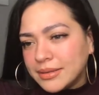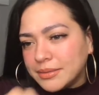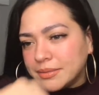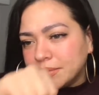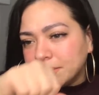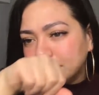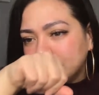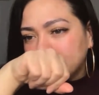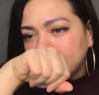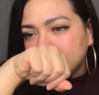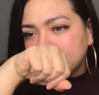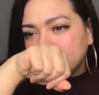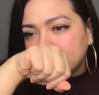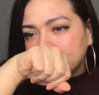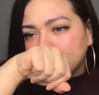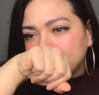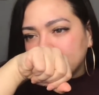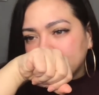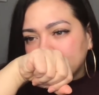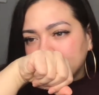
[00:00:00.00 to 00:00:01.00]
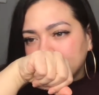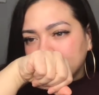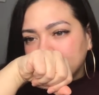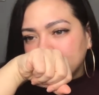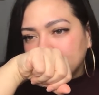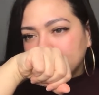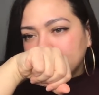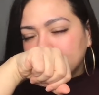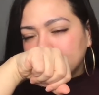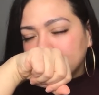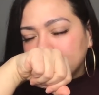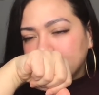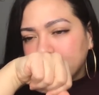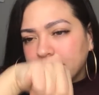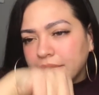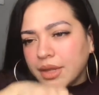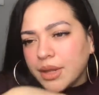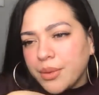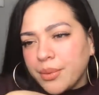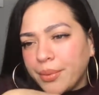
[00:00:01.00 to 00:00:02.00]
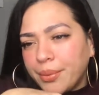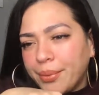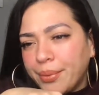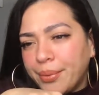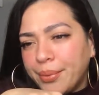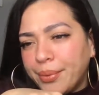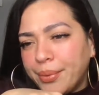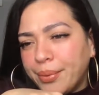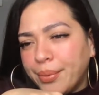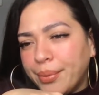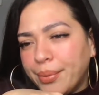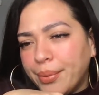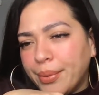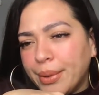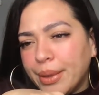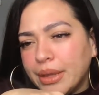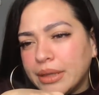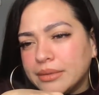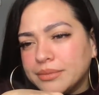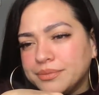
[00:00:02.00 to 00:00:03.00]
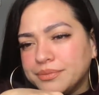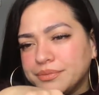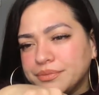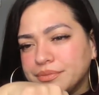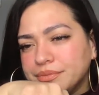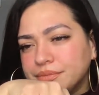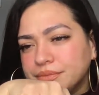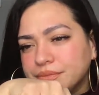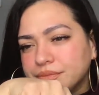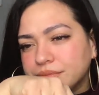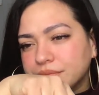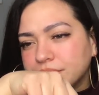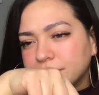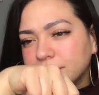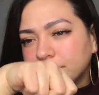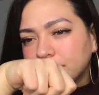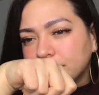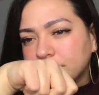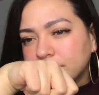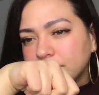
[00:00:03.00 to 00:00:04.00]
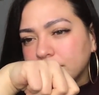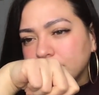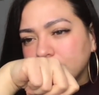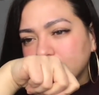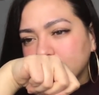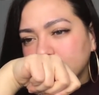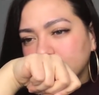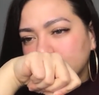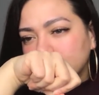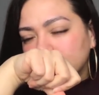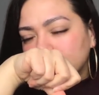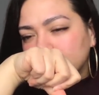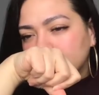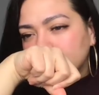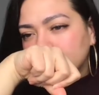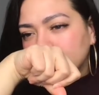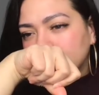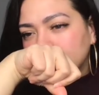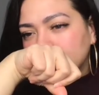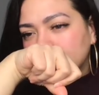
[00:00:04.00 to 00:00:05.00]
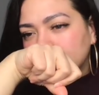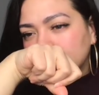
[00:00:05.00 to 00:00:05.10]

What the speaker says: Nobody speaks.